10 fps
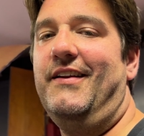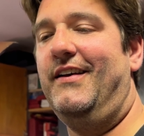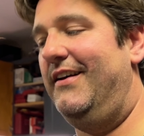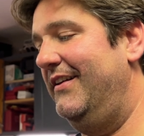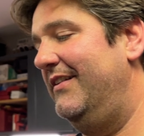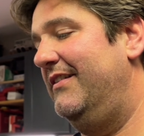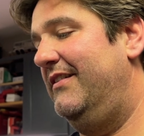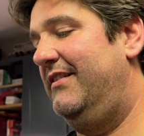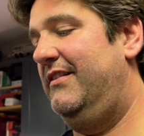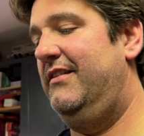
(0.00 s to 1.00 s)
on it
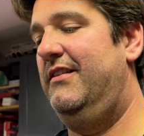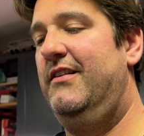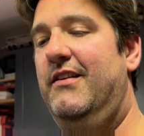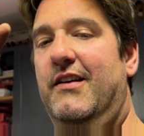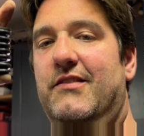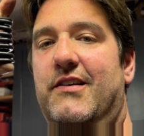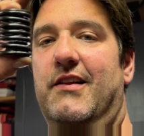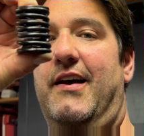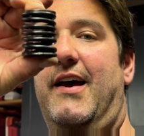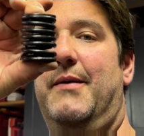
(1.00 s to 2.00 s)
it's
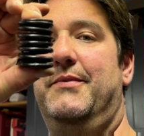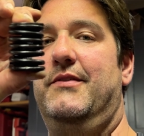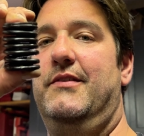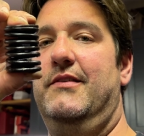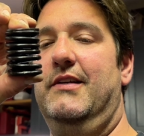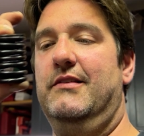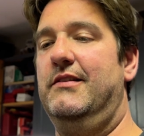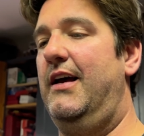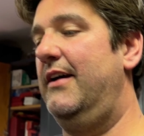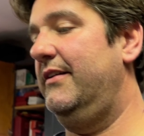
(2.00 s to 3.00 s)
collapsed. It's
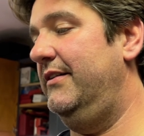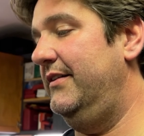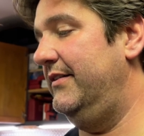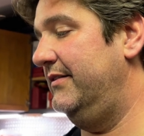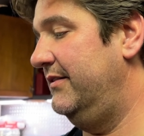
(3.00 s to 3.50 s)
not gonna,